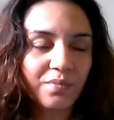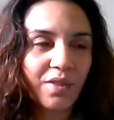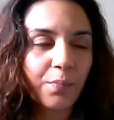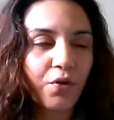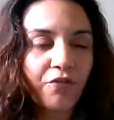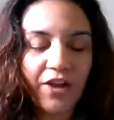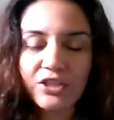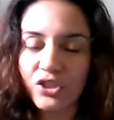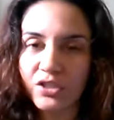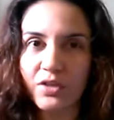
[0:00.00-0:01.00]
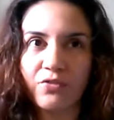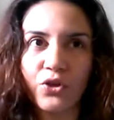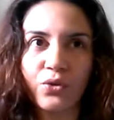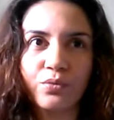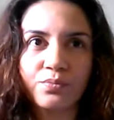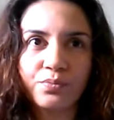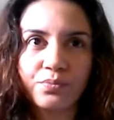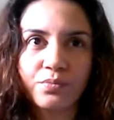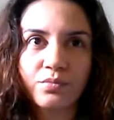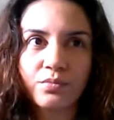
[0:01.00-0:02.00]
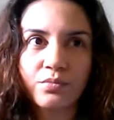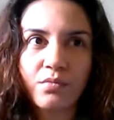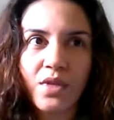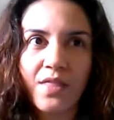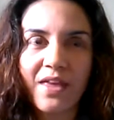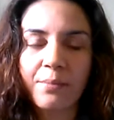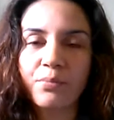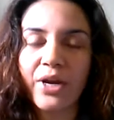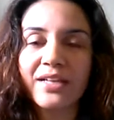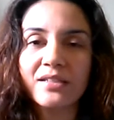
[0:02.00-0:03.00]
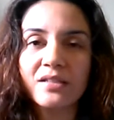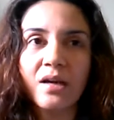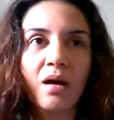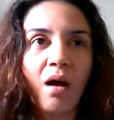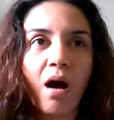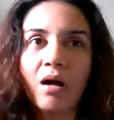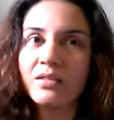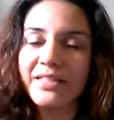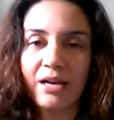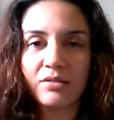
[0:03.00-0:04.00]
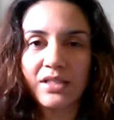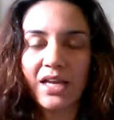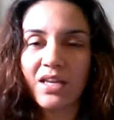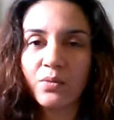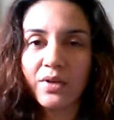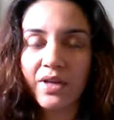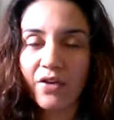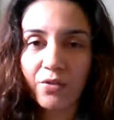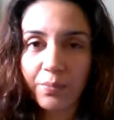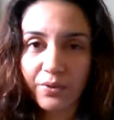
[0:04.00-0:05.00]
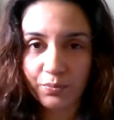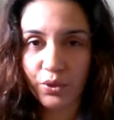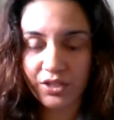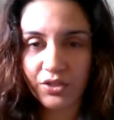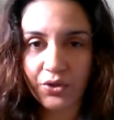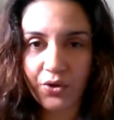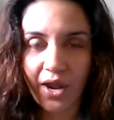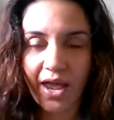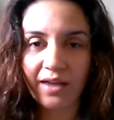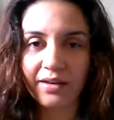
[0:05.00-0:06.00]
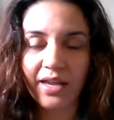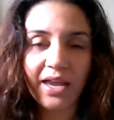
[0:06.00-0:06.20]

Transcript: the perfection of you that breaks all doubts anyone ever put into your head,